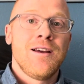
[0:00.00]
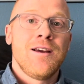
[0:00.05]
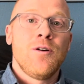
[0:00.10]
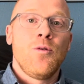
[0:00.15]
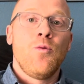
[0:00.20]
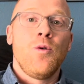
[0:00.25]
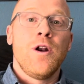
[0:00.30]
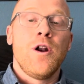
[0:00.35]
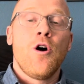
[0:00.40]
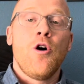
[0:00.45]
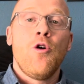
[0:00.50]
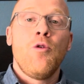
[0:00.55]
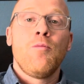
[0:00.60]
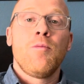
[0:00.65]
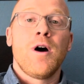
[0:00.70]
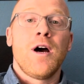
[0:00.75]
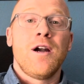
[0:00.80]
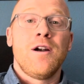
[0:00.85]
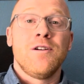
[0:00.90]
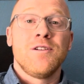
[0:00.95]
when
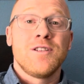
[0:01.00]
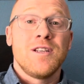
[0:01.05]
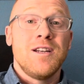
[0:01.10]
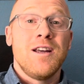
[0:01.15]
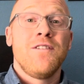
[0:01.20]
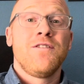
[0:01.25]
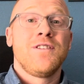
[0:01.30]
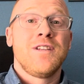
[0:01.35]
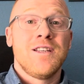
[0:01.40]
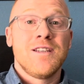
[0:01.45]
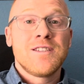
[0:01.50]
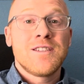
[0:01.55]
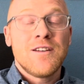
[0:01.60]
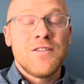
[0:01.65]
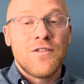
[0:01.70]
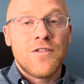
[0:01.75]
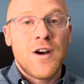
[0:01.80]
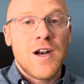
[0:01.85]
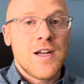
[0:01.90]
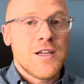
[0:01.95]
homebuyers, enough
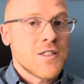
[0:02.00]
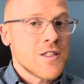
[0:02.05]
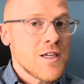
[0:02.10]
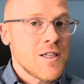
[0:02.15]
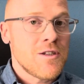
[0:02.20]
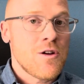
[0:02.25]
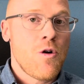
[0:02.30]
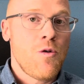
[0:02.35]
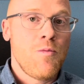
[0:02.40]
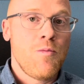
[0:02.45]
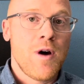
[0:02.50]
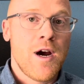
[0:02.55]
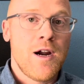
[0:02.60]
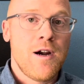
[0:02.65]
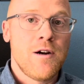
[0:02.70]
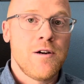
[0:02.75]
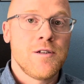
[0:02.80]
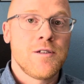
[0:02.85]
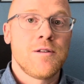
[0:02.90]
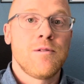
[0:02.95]
disenfranchised
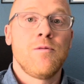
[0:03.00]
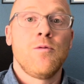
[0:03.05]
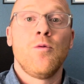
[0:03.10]
homebuyers,